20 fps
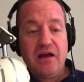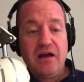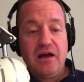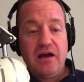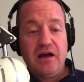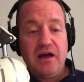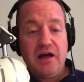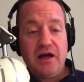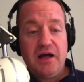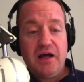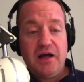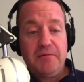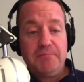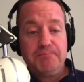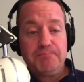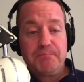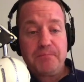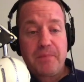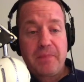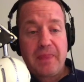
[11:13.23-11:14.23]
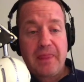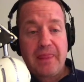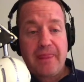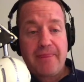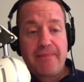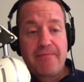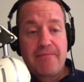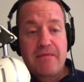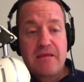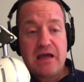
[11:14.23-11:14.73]
And
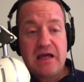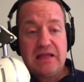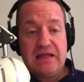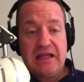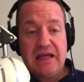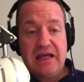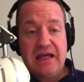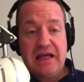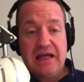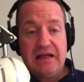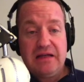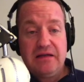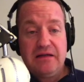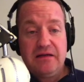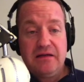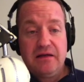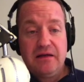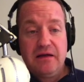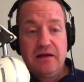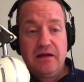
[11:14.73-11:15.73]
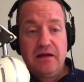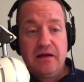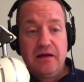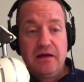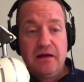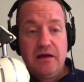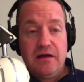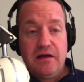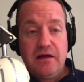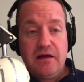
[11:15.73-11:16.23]
then
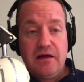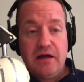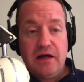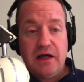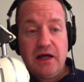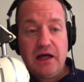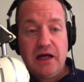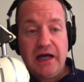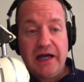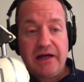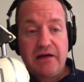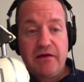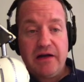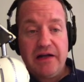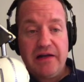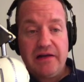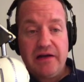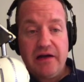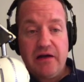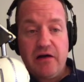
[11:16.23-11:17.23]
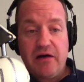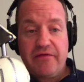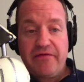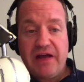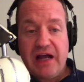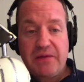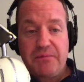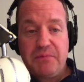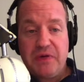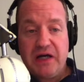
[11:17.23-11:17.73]
I create the
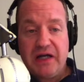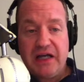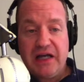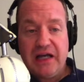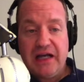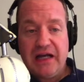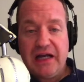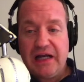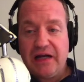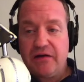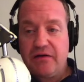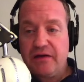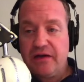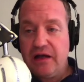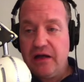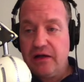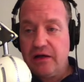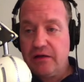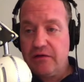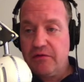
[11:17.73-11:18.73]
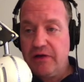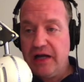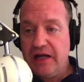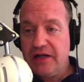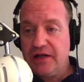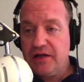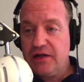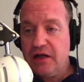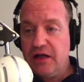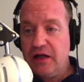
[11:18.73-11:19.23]
artifact bucket. I
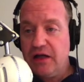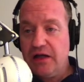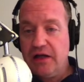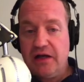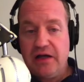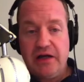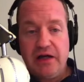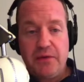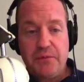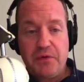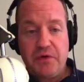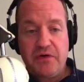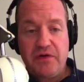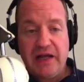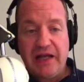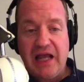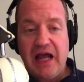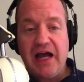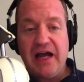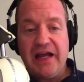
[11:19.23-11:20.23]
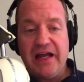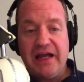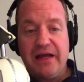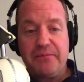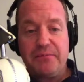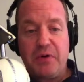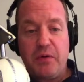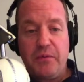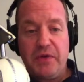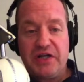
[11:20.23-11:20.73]
create a number like
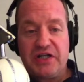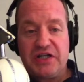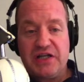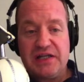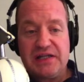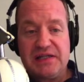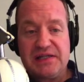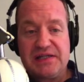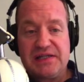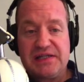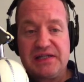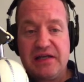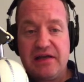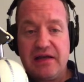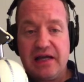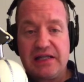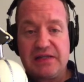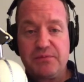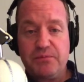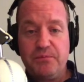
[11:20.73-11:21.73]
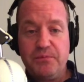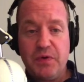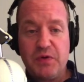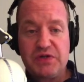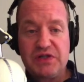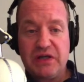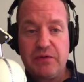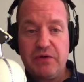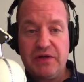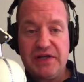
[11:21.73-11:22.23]
IAM permissions. That's
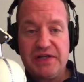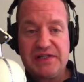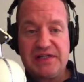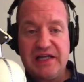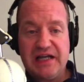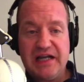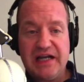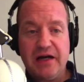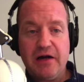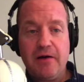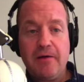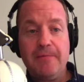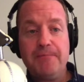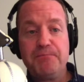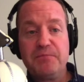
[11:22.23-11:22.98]
mostly what you see here.